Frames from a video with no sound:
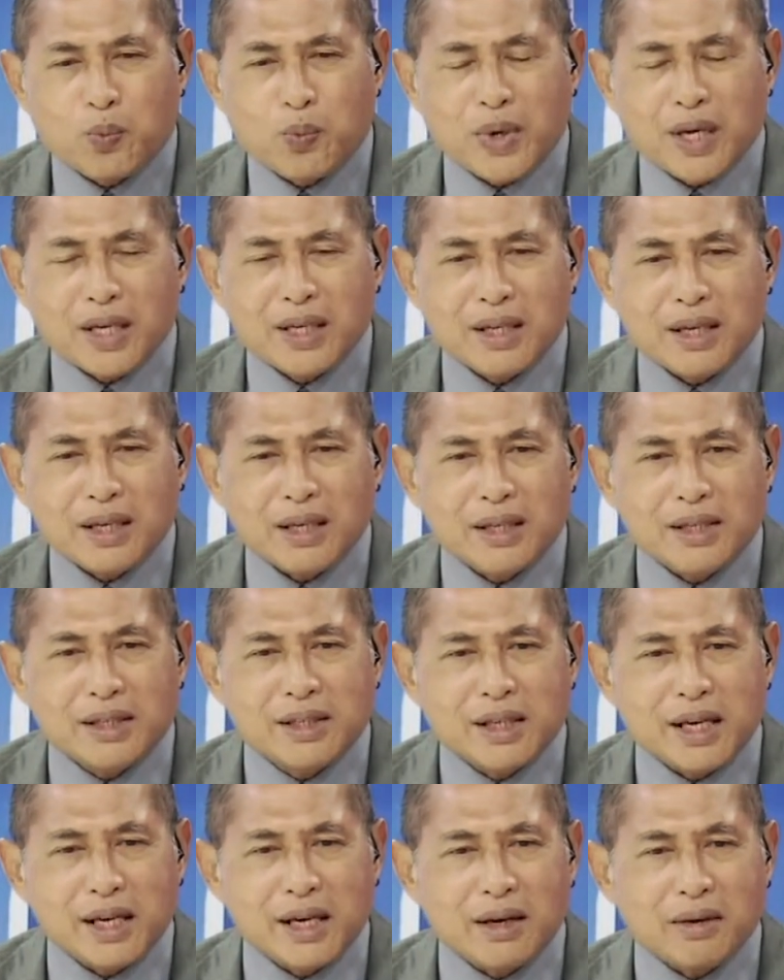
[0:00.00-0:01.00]
Is
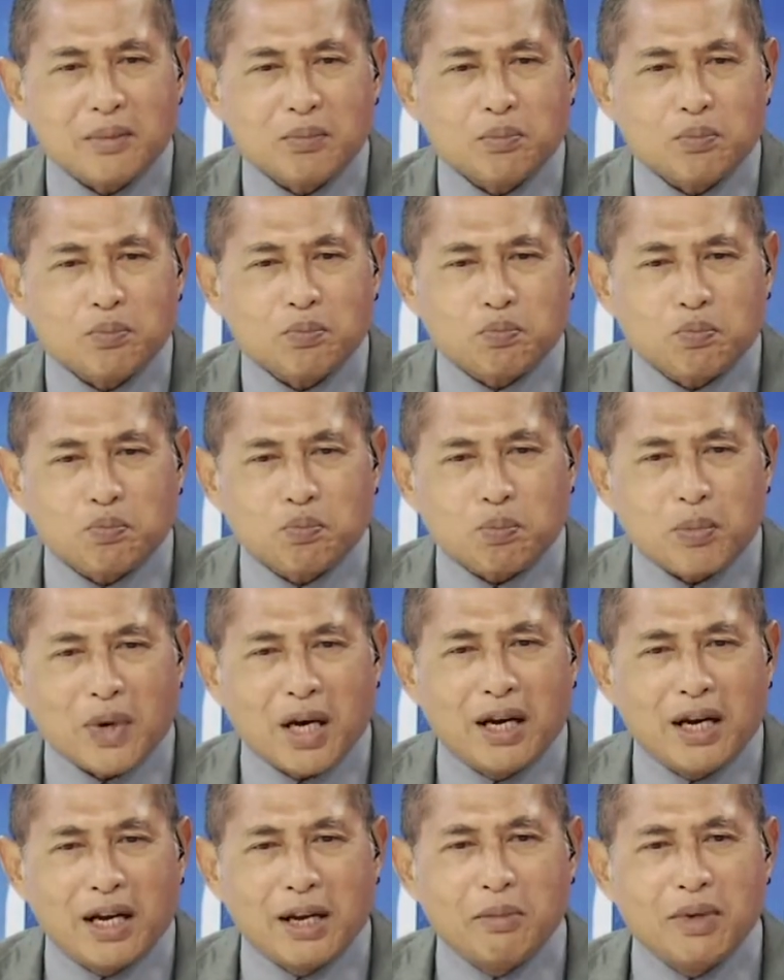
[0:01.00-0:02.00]
there a
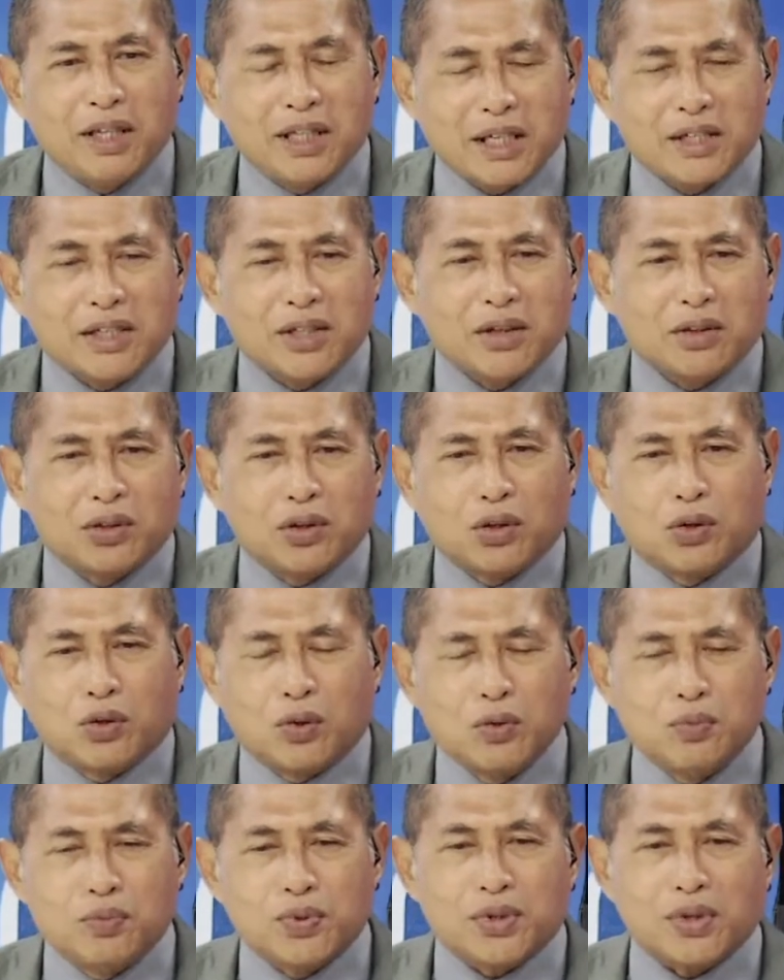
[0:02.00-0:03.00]
limitation on the
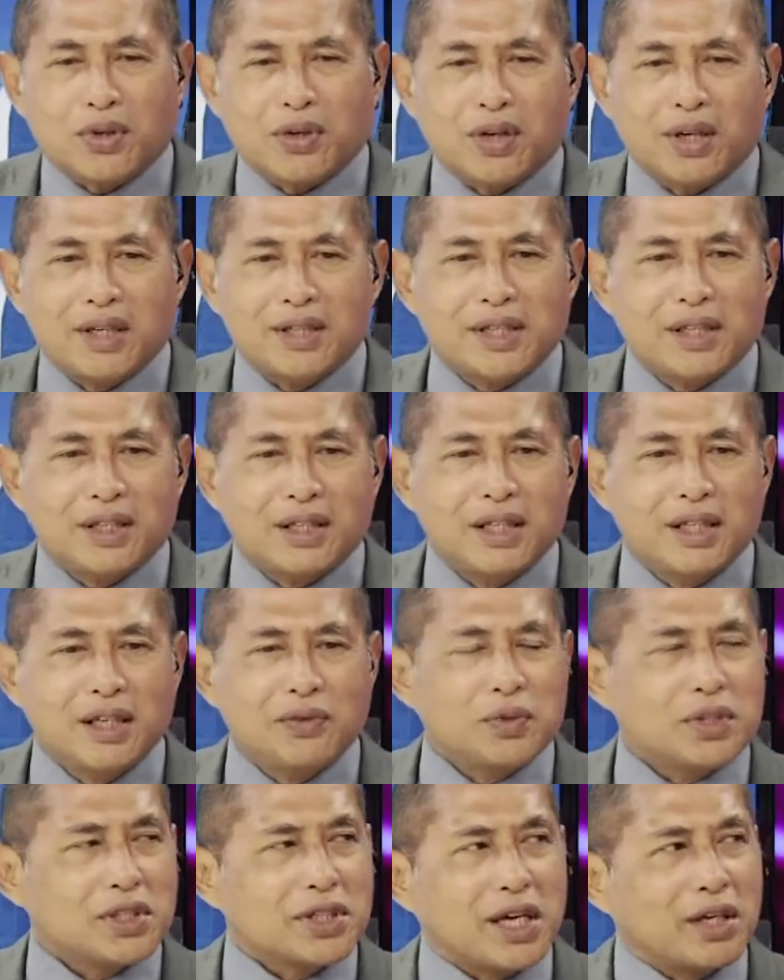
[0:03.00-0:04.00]
groups, or is it
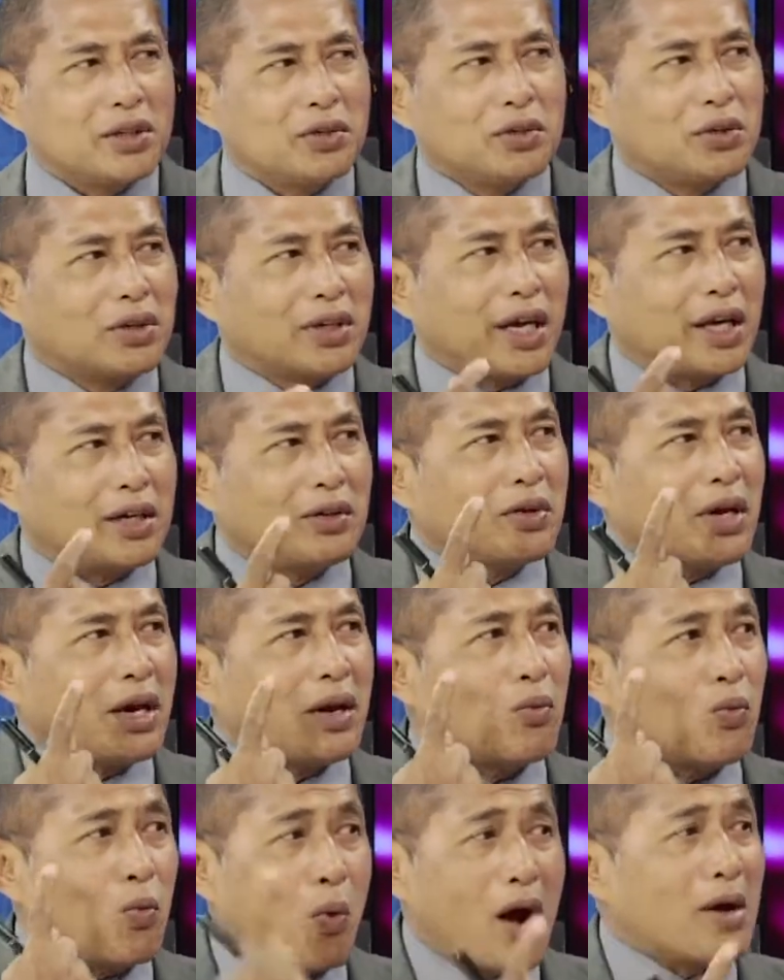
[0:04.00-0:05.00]
individual? Can you
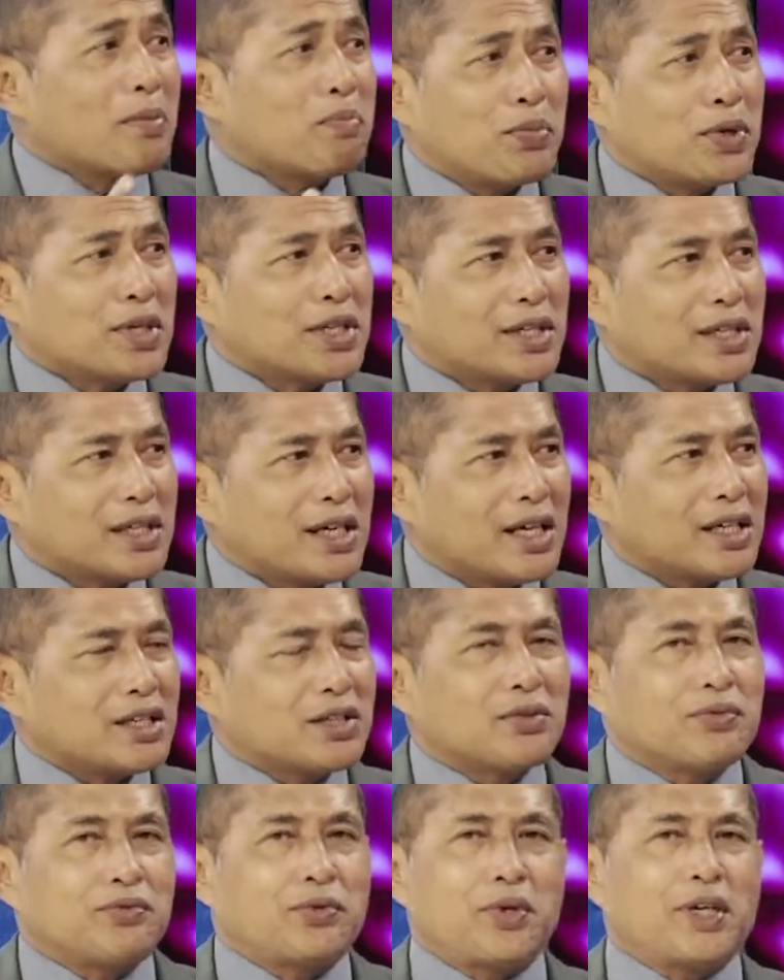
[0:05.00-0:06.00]
one person actually, for